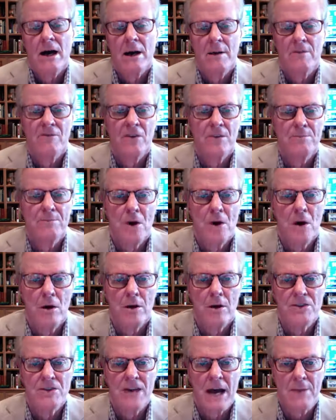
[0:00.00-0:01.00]

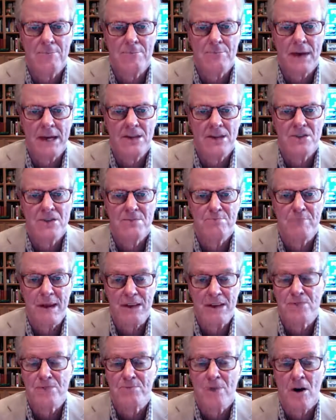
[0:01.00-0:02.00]
football has outpaced
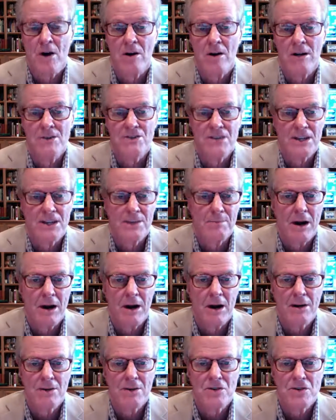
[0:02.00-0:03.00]
baseball as the
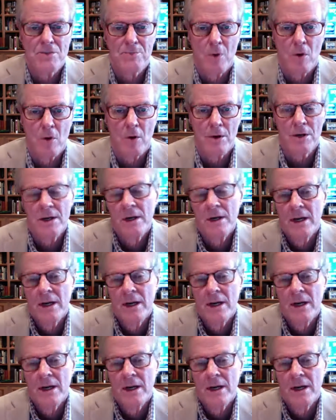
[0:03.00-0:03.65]
American sport,